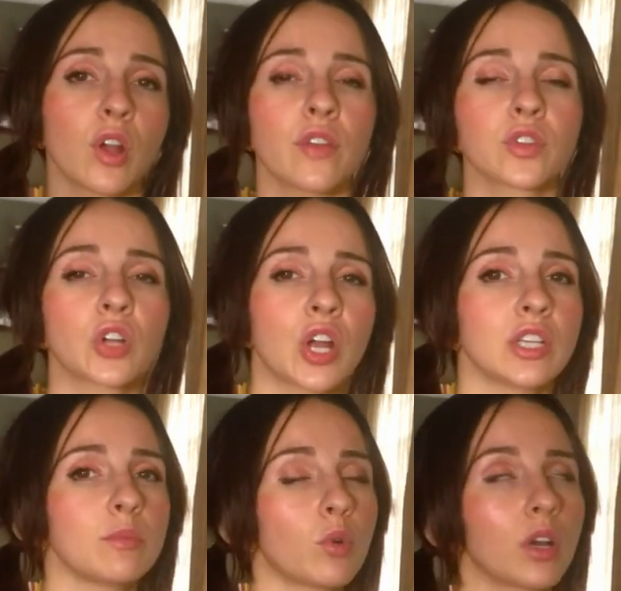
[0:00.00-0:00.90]
your other
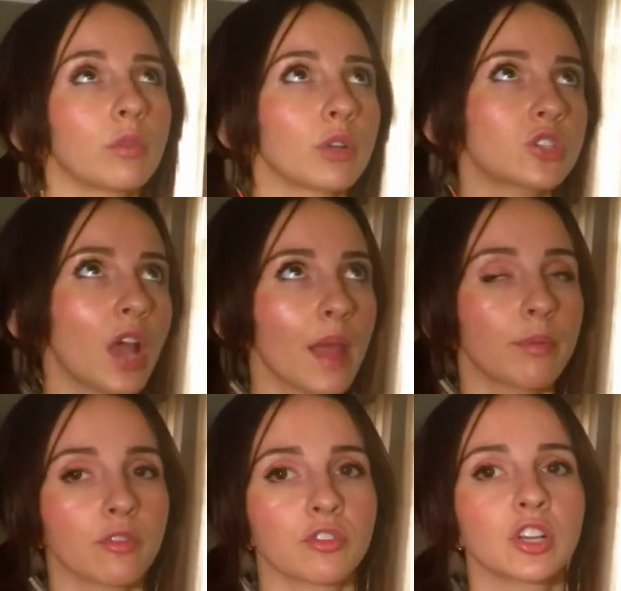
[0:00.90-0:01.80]
cutting board, which I
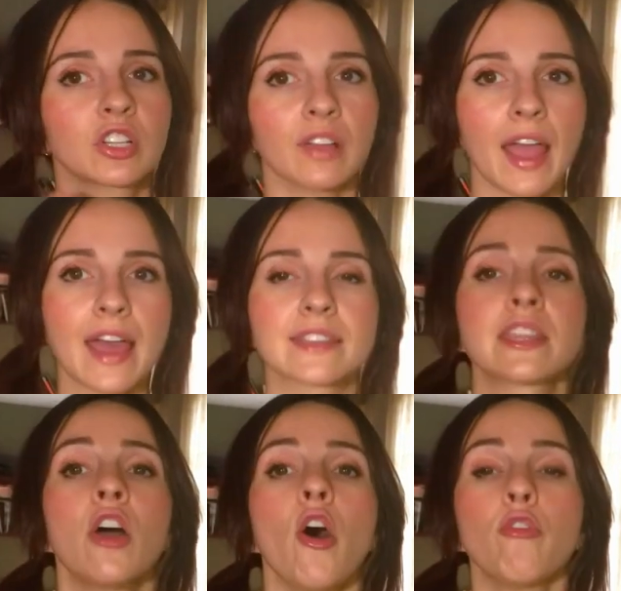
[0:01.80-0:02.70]
prefer
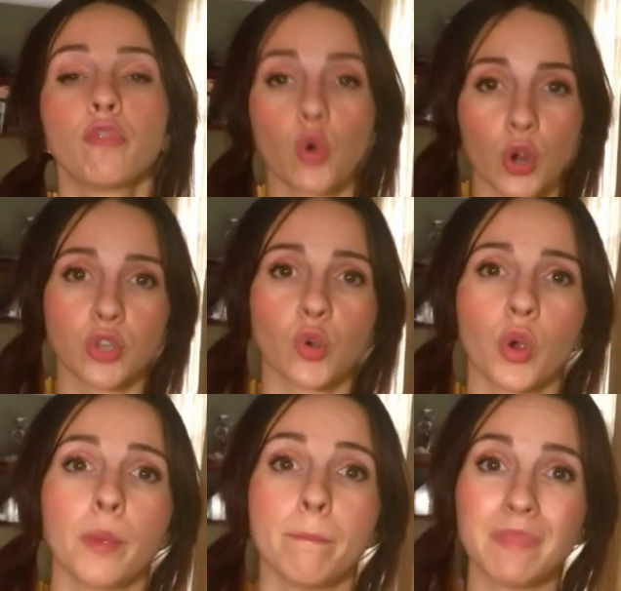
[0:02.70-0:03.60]
glass, for
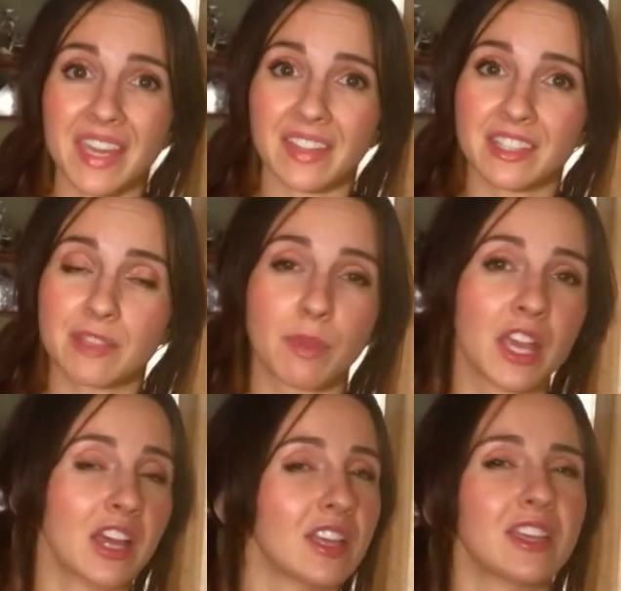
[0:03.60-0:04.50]
your meats,
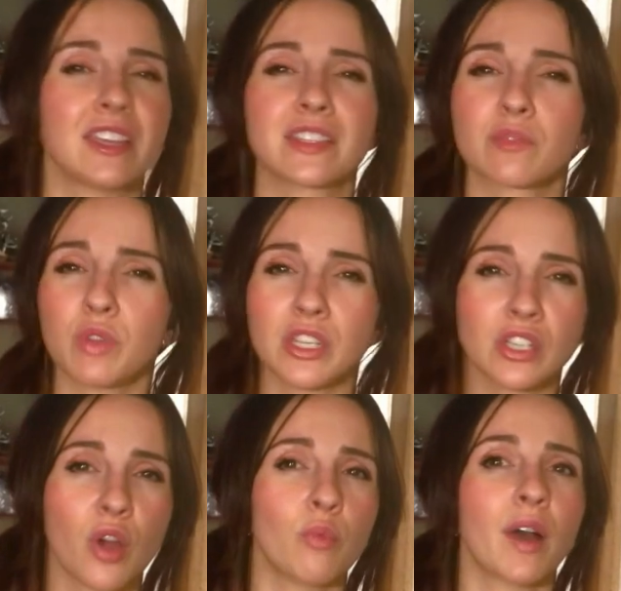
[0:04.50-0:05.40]
because we
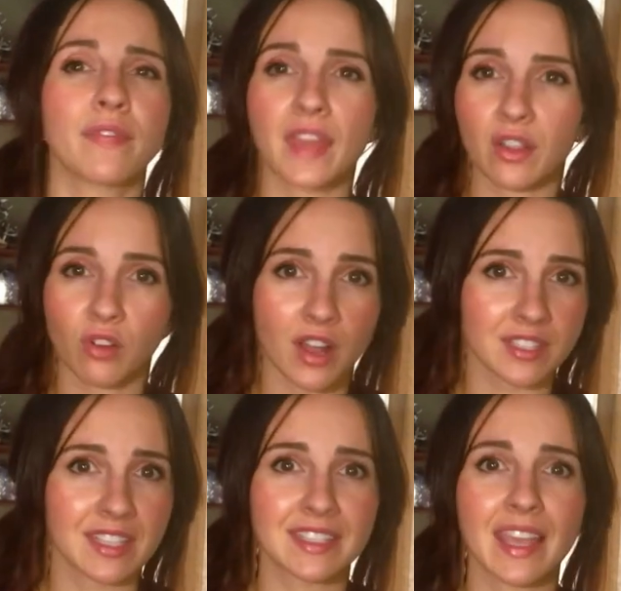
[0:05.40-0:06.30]
don't want that
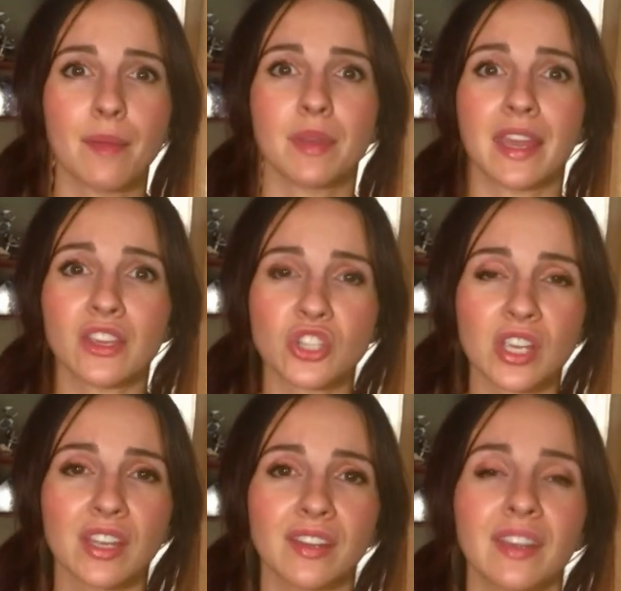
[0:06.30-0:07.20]

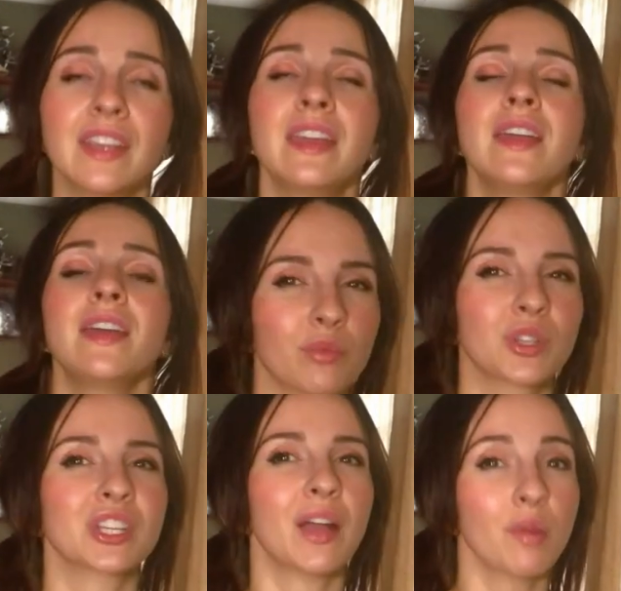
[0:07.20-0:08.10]
cross-contamination,
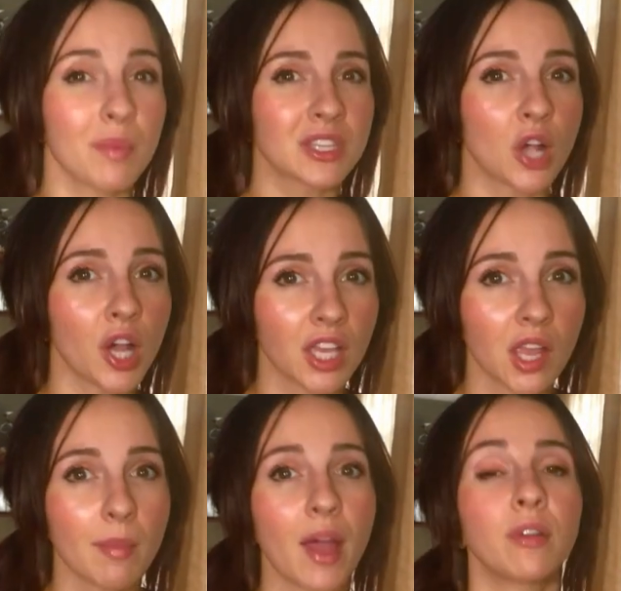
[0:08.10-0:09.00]
which I will be
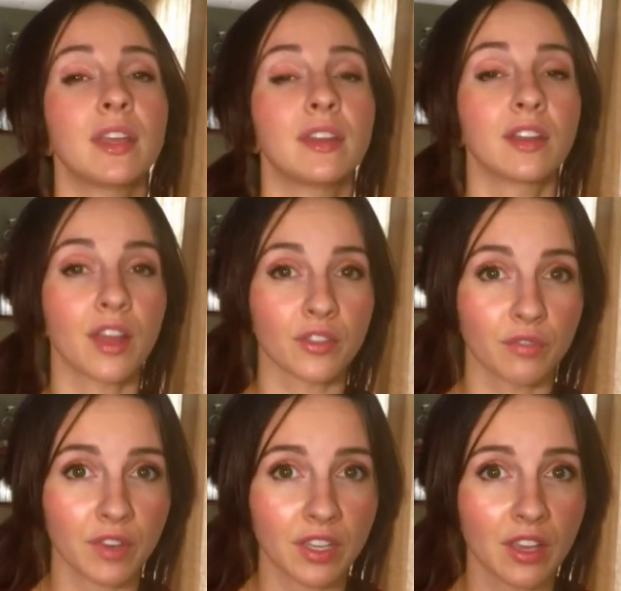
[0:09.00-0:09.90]
talking about in another
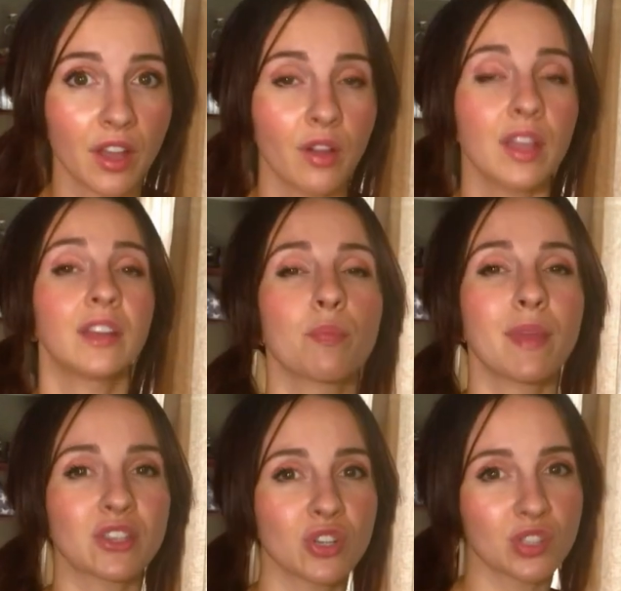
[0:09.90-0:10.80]
video, so
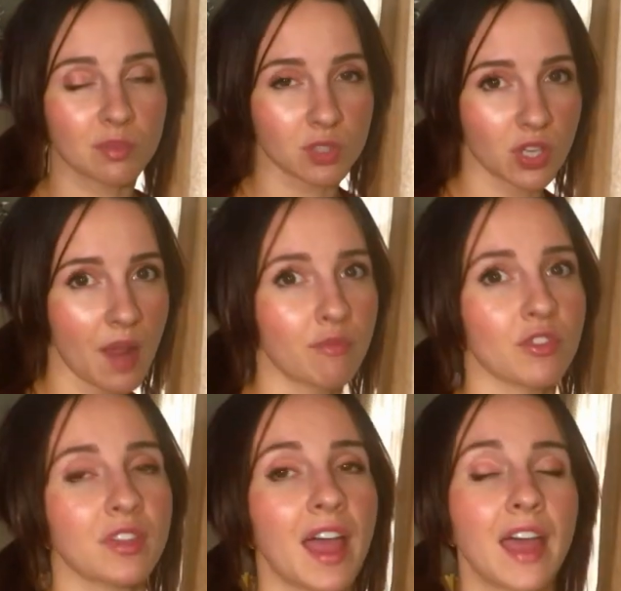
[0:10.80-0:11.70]
make sure you subscribe
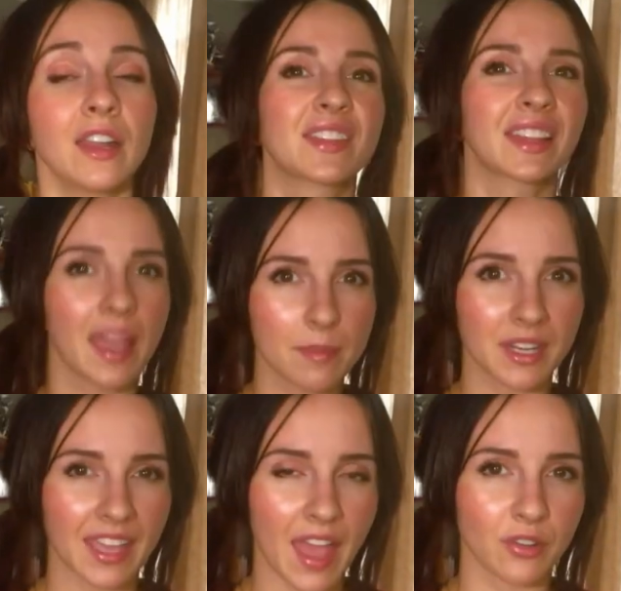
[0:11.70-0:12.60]
for that. I have the
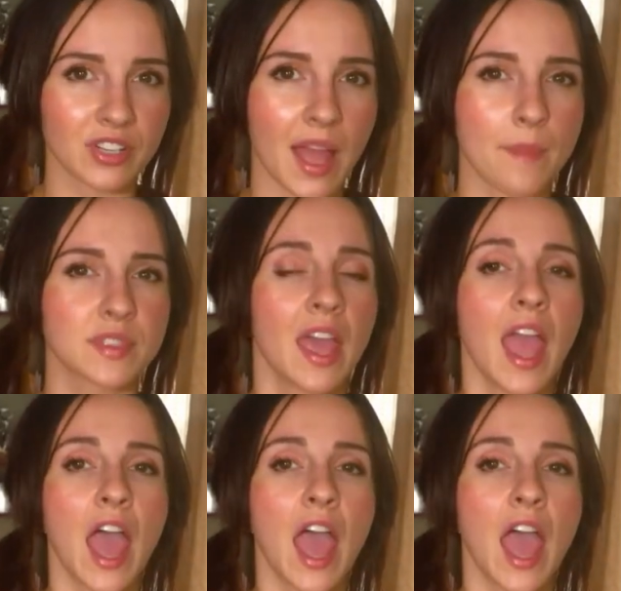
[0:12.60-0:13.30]
laminate countertops,